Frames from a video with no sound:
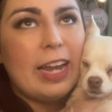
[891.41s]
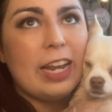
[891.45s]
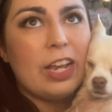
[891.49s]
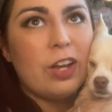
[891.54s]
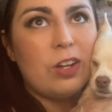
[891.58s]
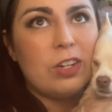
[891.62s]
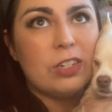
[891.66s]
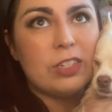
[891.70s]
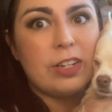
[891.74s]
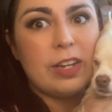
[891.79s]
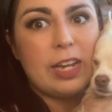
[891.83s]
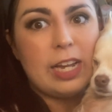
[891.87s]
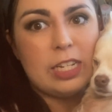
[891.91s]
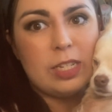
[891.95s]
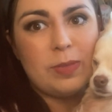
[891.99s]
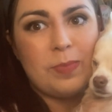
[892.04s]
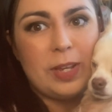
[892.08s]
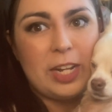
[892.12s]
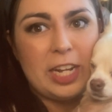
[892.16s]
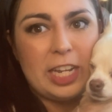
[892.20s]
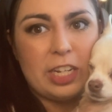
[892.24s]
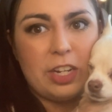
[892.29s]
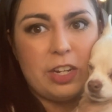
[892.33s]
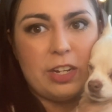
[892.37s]
He also has to
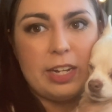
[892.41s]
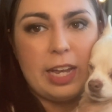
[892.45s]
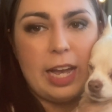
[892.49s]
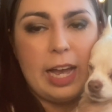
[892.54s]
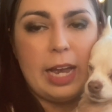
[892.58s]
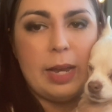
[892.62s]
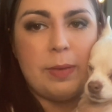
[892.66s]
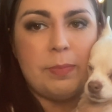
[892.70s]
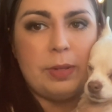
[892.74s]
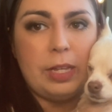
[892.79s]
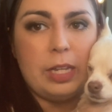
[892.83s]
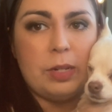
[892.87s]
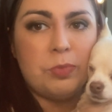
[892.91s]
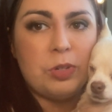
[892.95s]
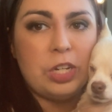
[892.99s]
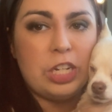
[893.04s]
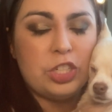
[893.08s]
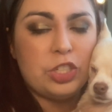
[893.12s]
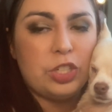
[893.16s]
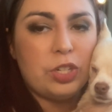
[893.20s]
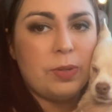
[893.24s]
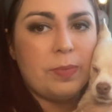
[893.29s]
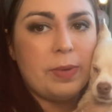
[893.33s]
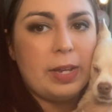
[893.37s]
be like on high blood
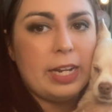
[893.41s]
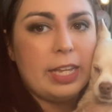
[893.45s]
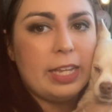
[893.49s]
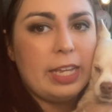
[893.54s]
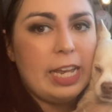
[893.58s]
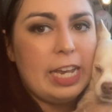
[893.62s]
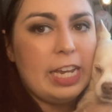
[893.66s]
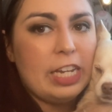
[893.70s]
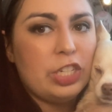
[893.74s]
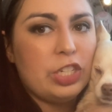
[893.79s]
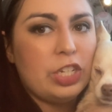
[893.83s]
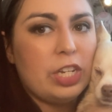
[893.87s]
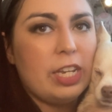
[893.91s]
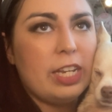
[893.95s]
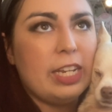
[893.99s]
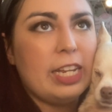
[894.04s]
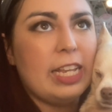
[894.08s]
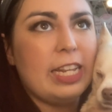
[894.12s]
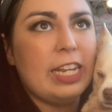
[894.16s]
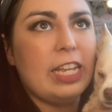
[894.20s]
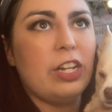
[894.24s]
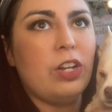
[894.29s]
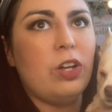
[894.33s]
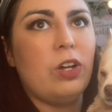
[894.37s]
pressure medication,
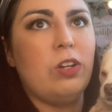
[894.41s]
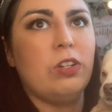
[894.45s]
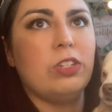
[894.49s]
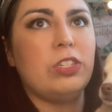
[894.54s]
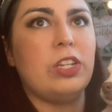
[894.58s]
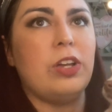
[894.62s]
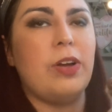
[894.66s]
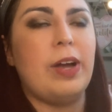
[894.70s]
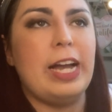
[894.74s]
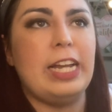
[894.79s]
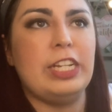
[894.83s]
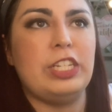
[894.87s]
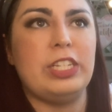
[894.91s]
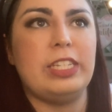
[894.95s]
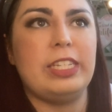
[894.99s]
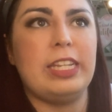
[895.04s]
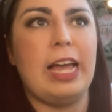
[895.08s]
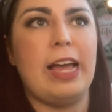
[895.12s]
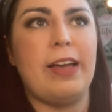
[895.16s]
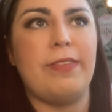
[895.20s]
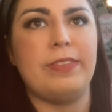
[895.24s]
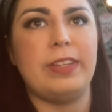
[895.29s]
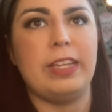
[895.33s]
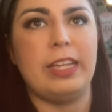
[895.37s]
and then also I just
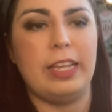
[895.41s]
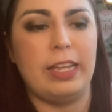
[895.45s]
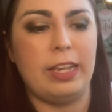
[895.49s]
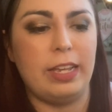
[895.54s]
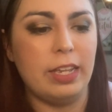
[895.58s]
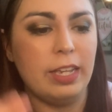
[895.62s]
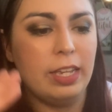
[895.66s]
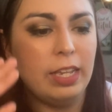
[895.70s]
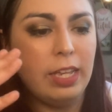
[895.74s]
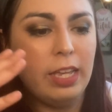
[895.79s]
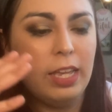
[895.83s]
have to